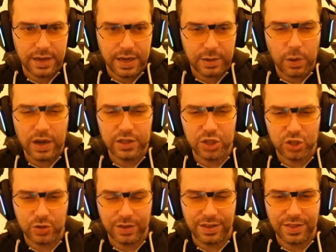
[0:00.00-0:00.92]
And why
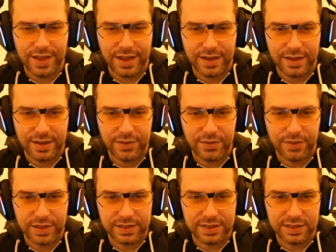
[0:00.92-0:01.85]
shouldn't they, if
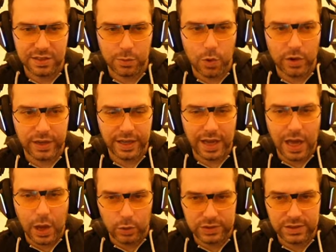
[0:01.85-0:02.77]
this isn't working
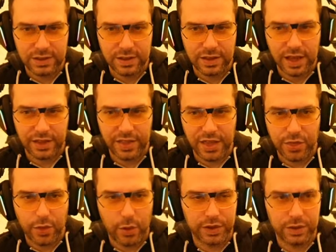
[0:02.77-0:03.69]
out like they
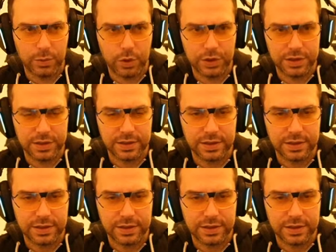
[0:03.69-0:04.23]
thought it would?